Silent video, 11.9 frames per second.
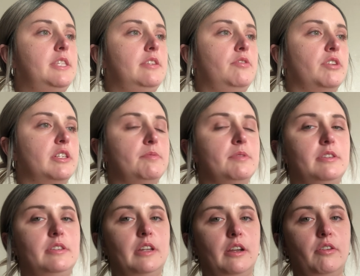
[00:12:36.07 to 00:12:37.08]
Christmas
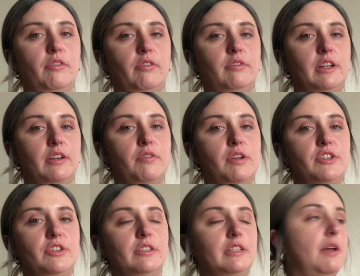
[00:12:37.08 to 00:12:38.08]
decor
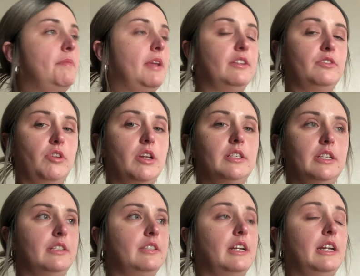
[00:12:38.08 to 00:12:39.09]
decorations. I mean, it's crazy.
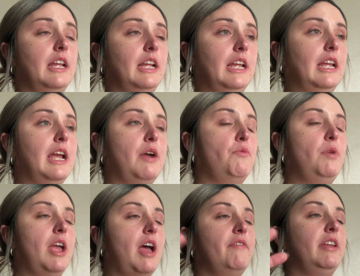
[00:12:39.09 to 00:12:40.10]
It's not.
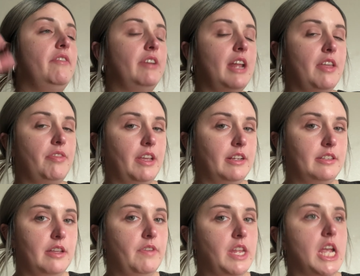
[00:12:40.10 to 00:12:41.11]
We haven't even had
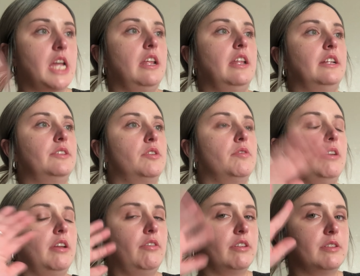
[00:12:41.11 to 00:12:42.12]
Thanksgiving yet, and it's
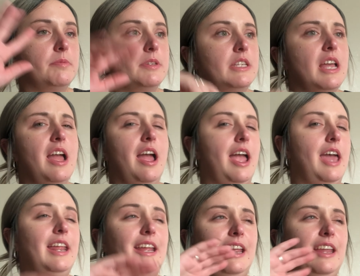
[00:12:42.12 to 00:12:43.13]
already Christmas.
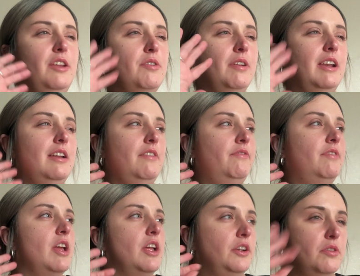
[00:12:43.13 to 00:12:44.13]
And I, you know what? And I've
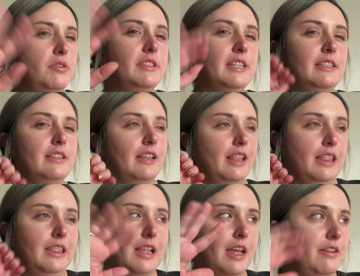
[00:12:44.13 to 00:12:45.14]
noticed that's a
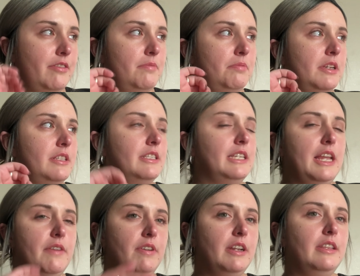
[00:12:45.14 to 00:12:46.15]
lot of the places,
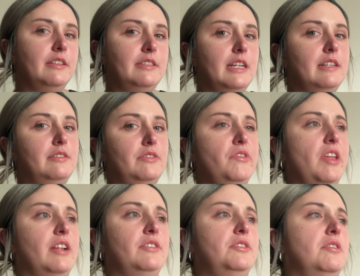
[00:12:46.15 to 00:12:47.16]
even in the states, do
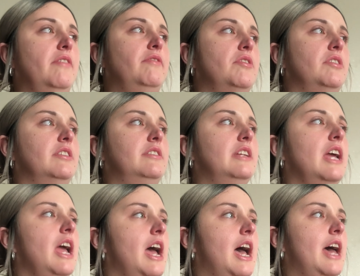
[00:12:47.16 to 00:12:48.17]
that too. I've noticed.
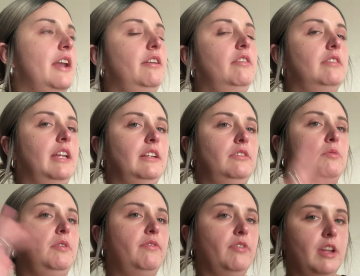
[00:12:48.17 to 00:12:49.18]
I don't know. Like, do
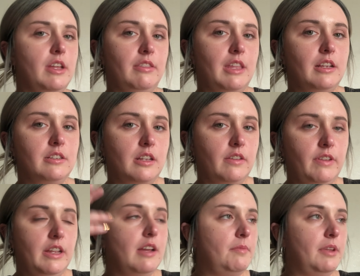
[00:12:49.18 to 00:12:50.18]
we forget
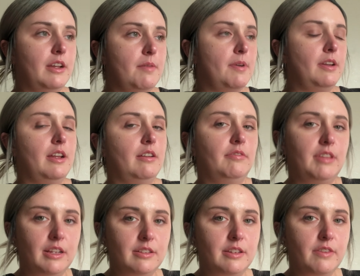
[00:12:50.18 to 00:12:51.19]
Thanksgiving? I mean, come on now.
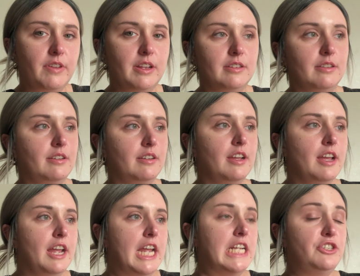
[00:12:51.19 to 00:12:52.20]
Thanksgiving is a
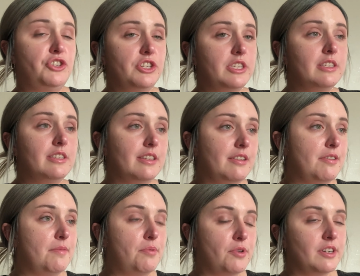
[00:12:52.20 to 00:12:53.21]
is just as an
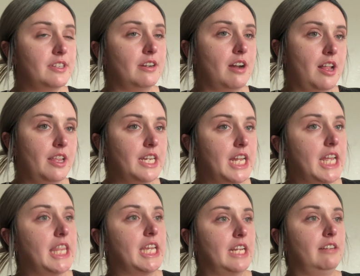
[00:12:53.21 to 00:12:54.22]
important
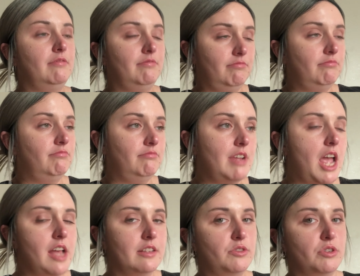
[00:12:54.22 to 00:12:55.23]
holiday than
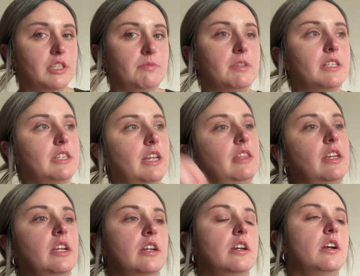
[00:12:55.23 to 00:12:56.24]
as Christmas. I think.